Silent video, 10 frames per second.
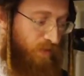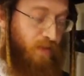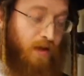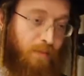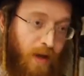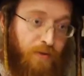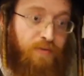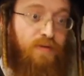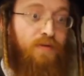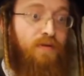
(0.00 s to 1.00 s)
The
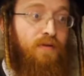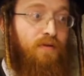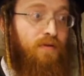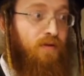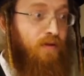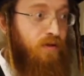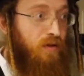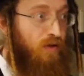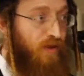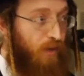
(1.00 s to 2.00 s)
amount
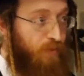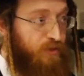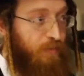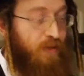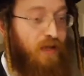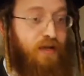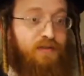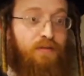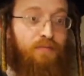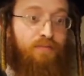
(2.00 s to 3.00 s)
of how much somebody
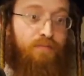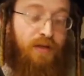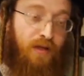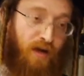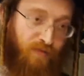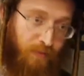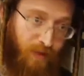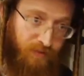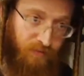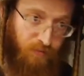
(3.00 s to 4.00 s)
has to be careful
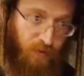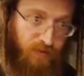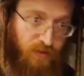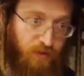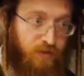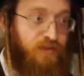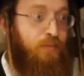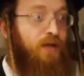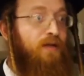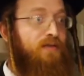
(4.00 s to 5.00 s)
about what's going to hurt
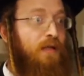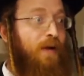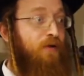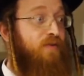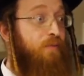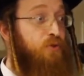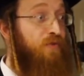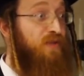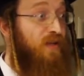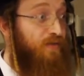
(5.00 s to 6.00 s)
someone else, and the amount of how much you
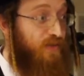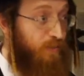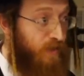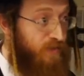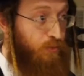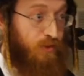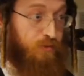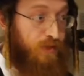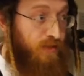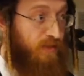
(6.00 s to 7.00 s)
have to give someone else in order
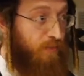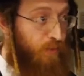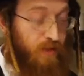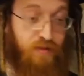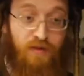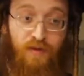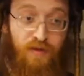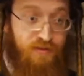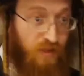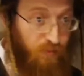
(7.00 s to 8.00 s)
to relate to them well,
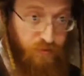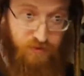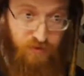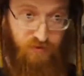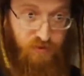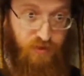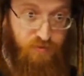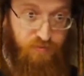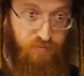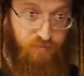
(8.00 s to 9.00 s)
is not what we're discussing now.
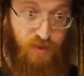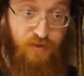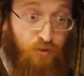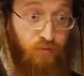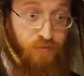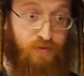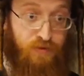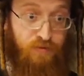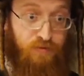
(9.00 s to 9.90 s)
That's enormous.